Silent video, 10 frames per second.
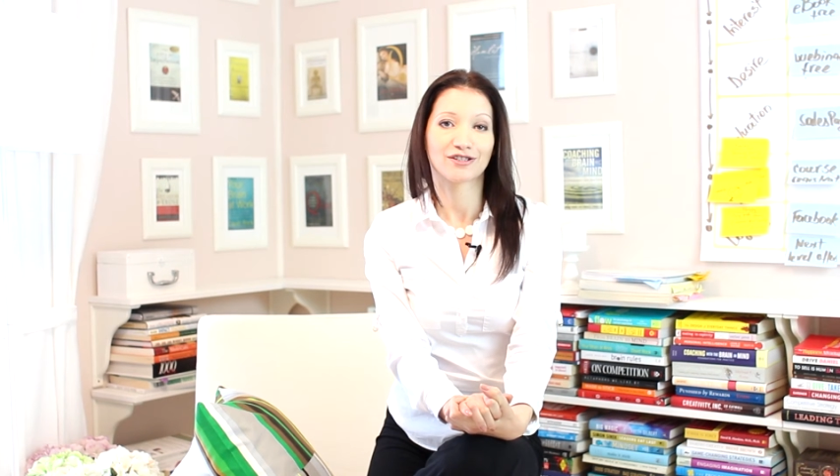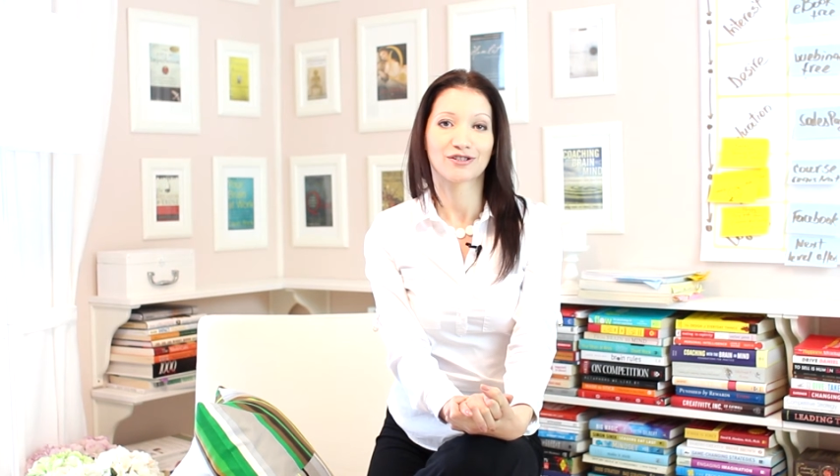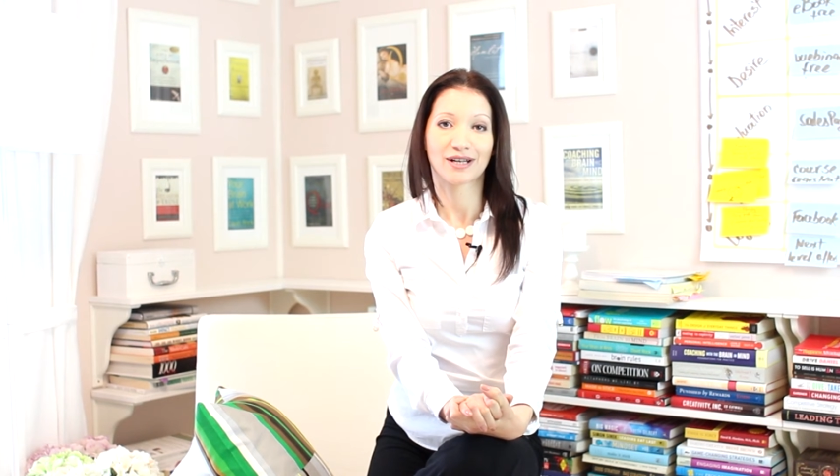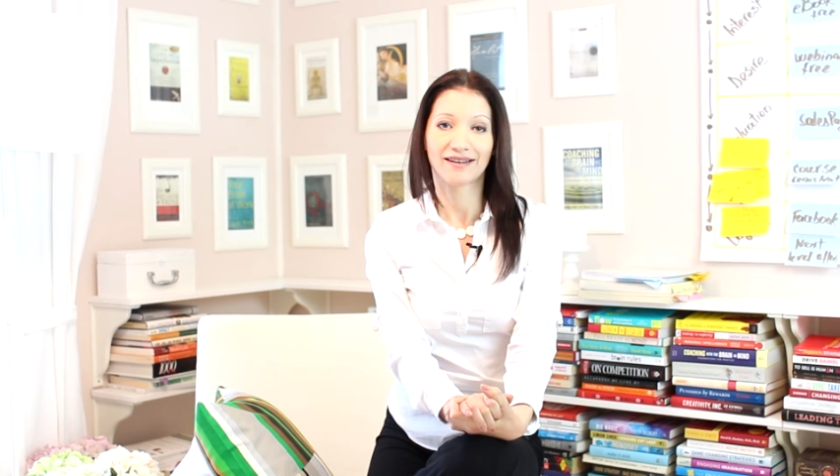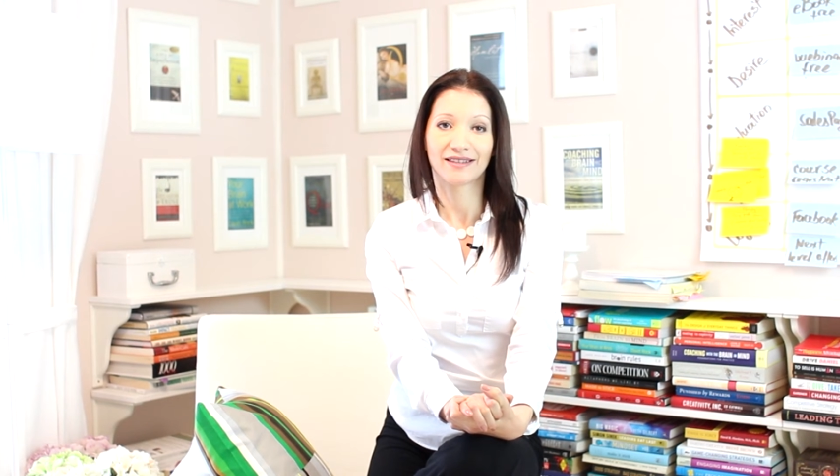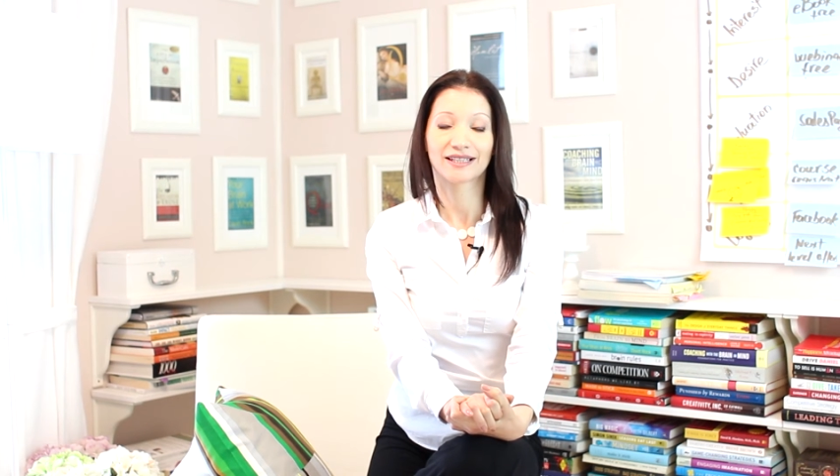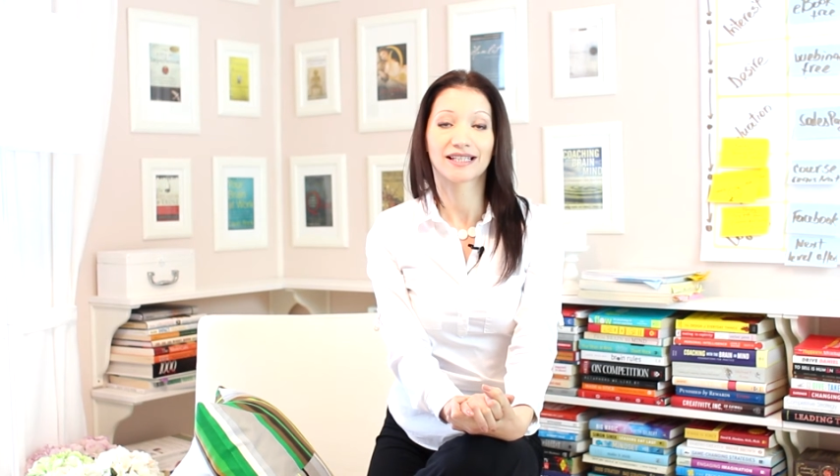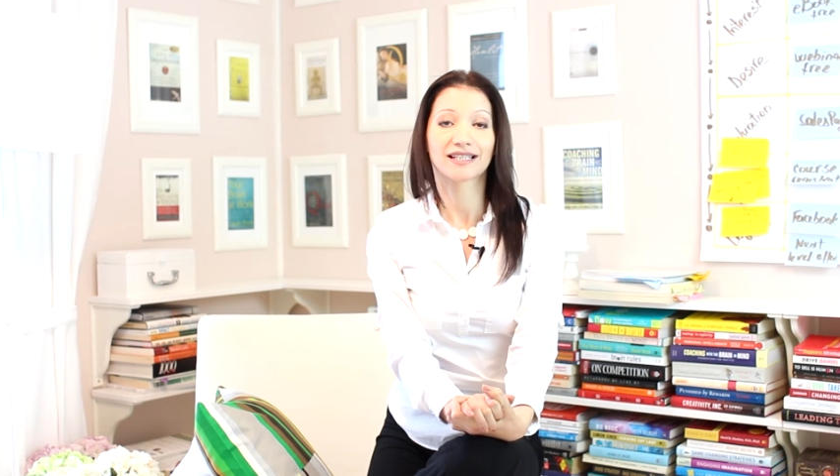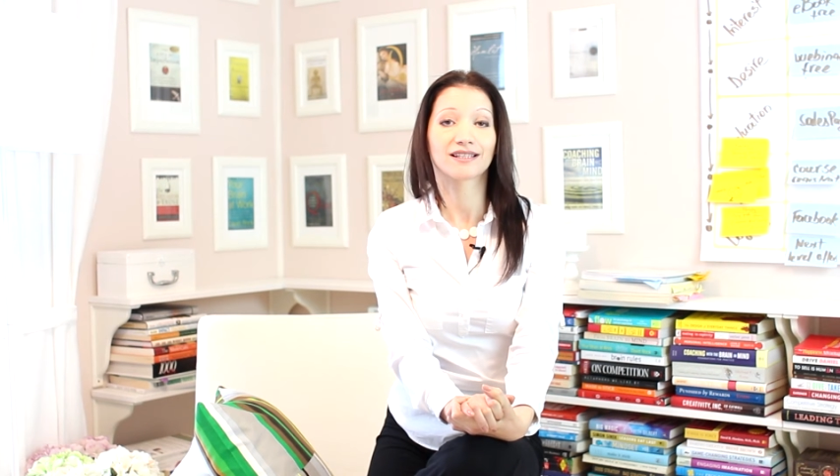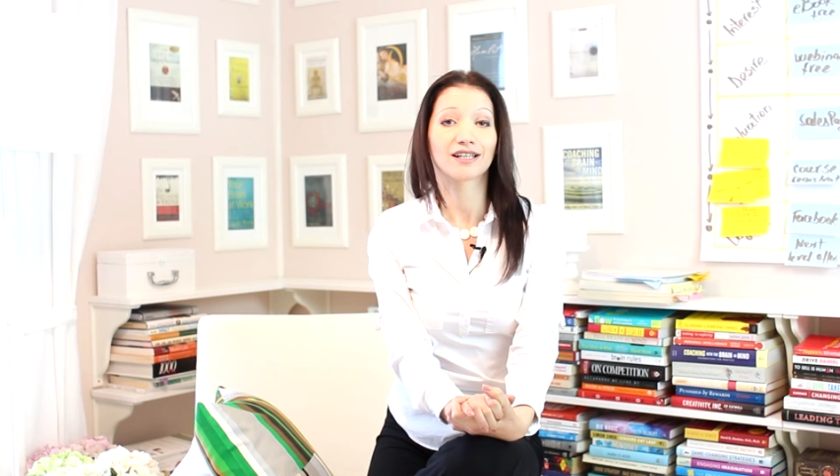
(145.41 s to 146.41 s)
shared that
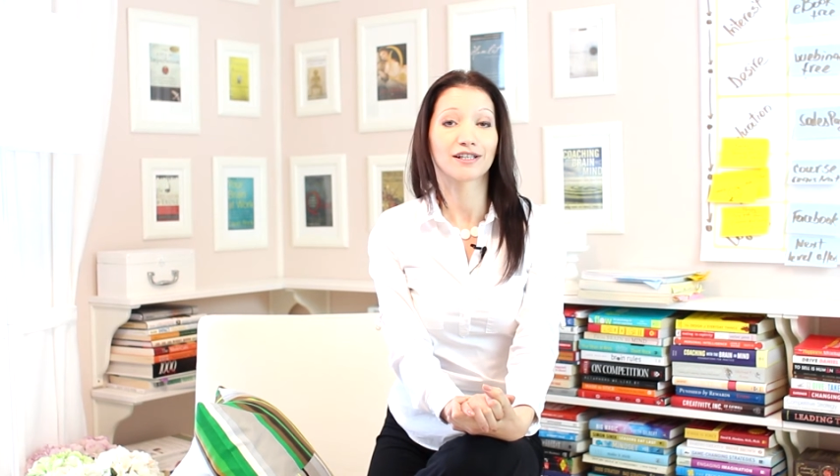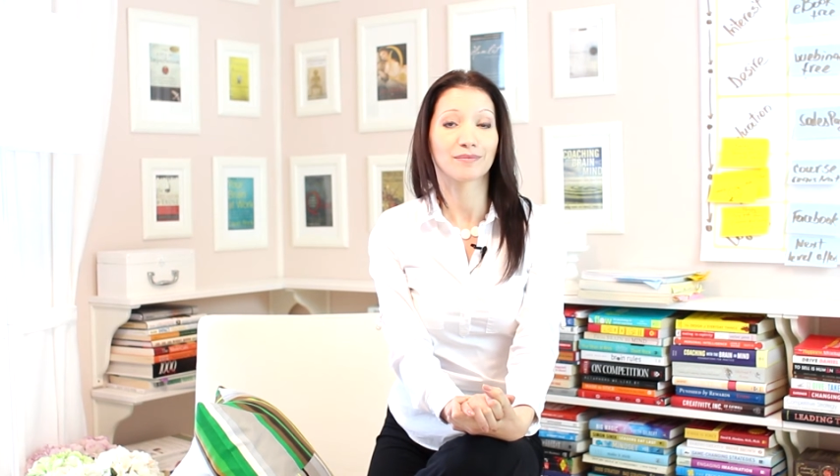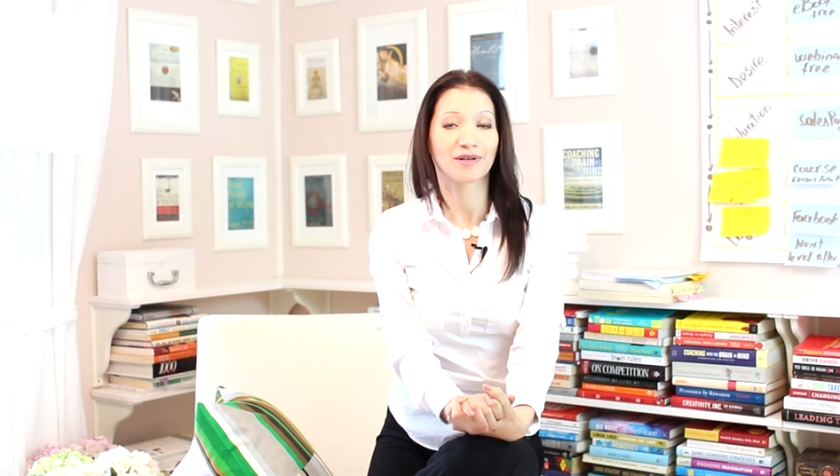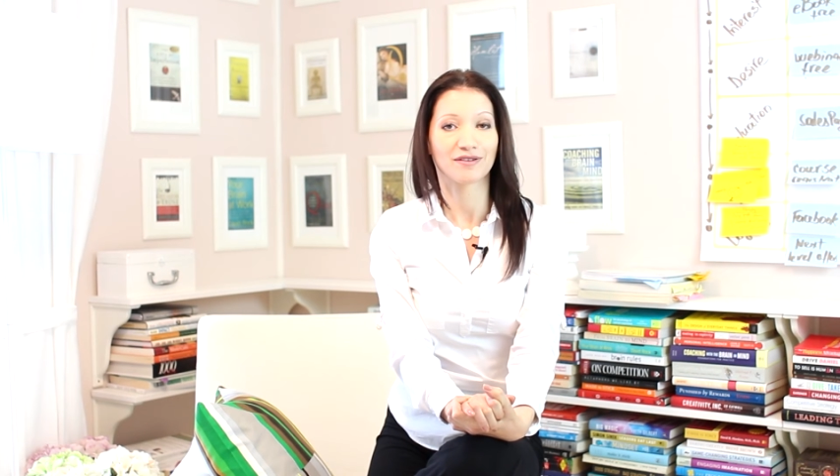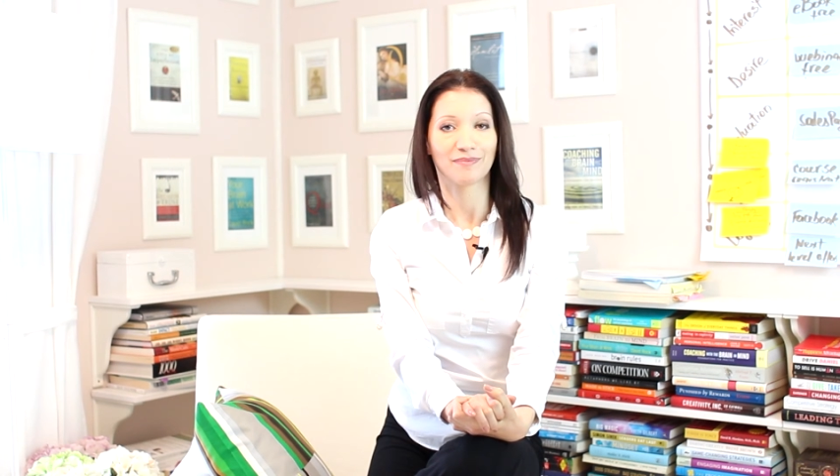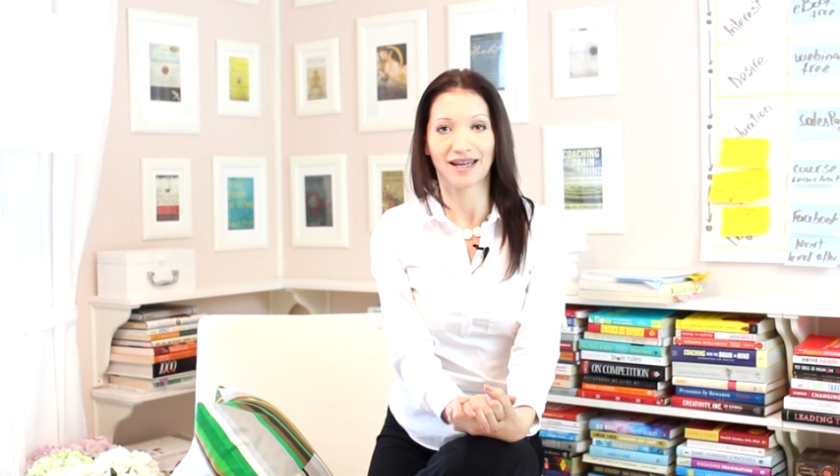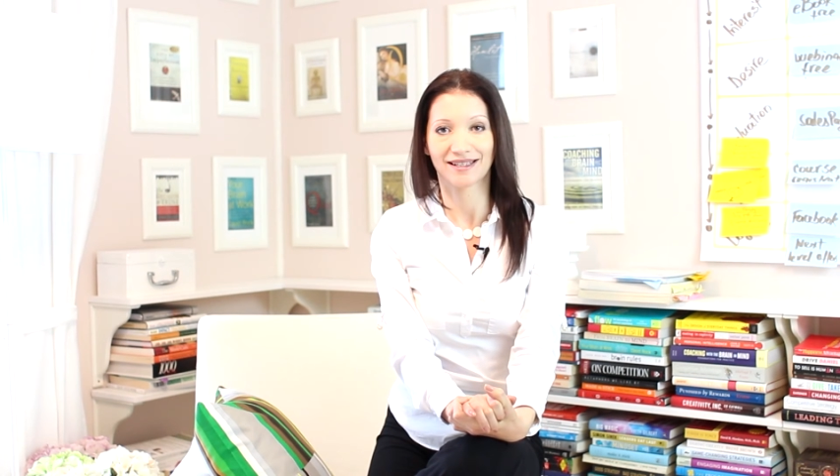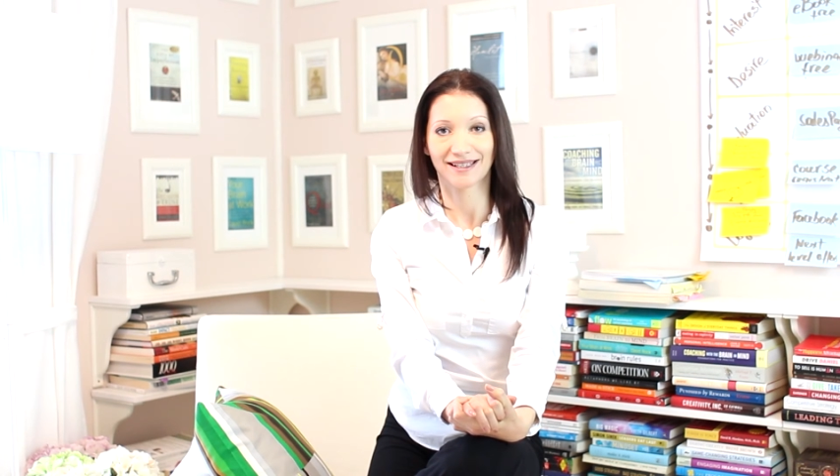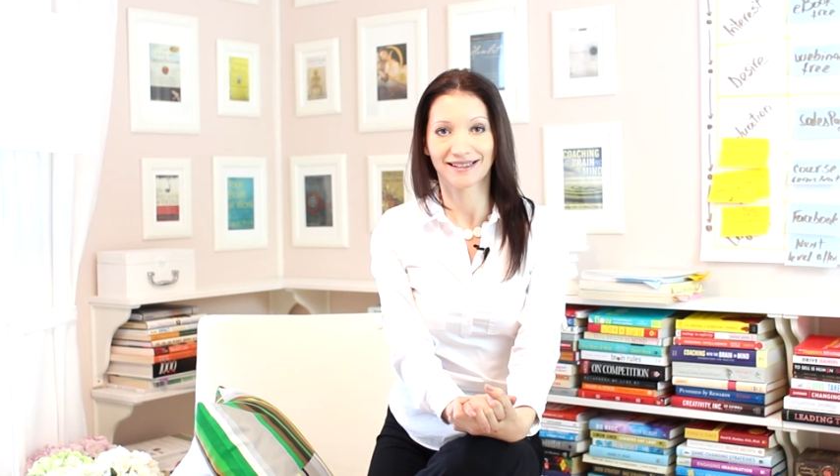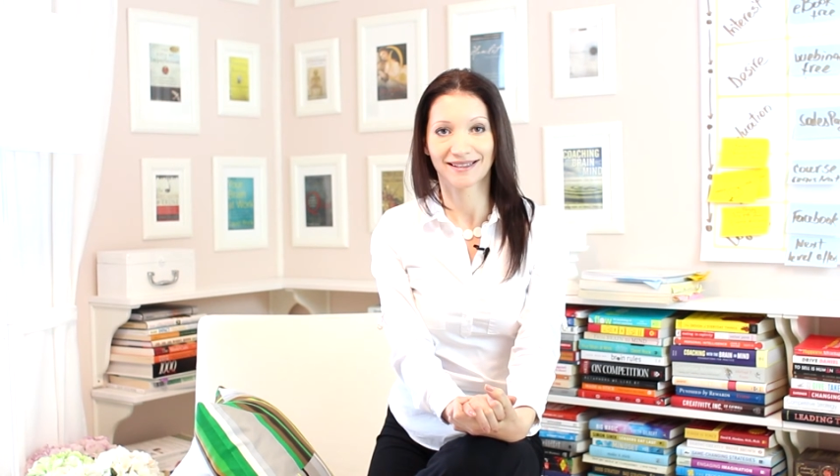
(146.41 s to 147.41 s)
he's learning
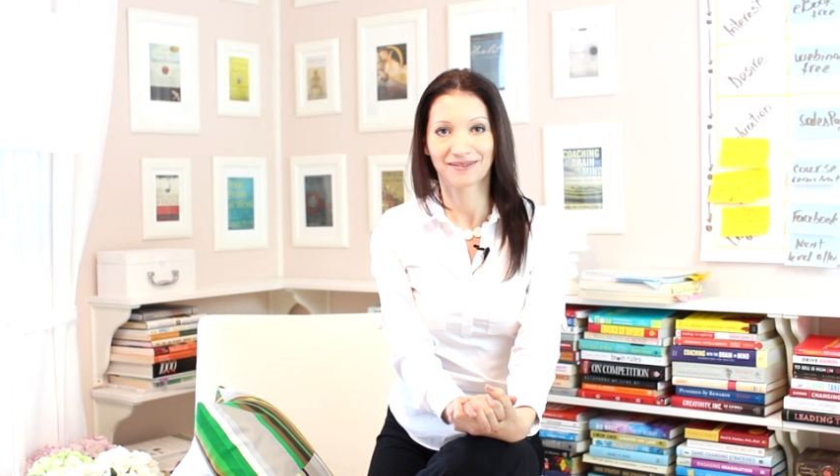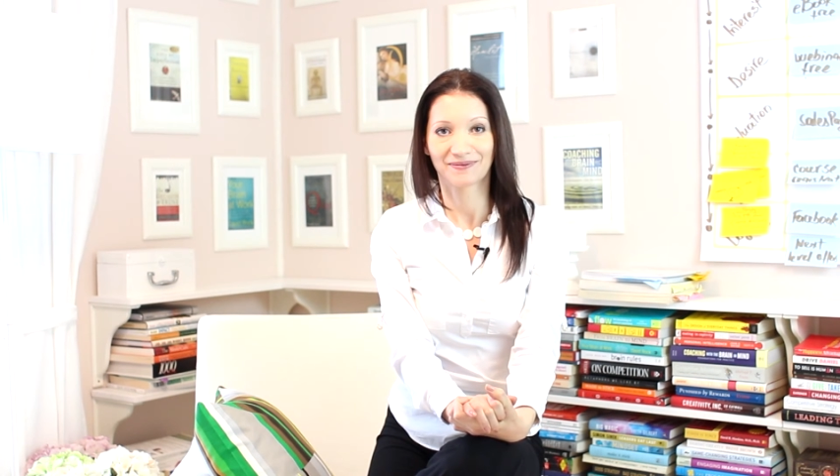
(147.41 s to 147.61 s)
mathematics.